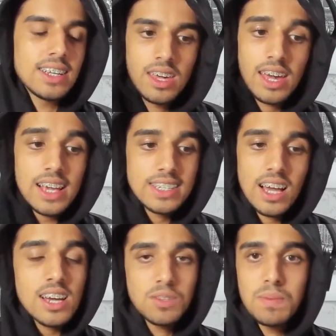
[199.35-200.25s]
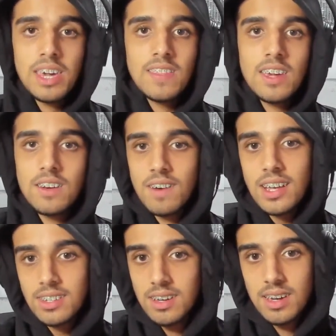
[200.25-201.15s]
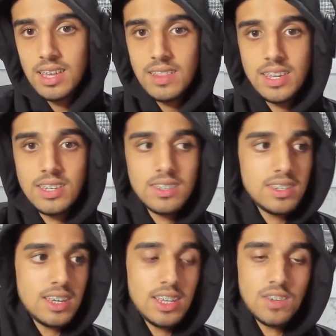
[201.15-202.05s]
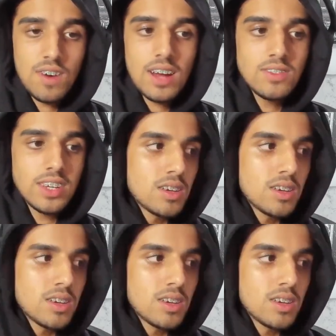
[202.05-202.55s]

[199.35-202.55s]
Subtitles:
and KSI is being the aggressor in these rounds.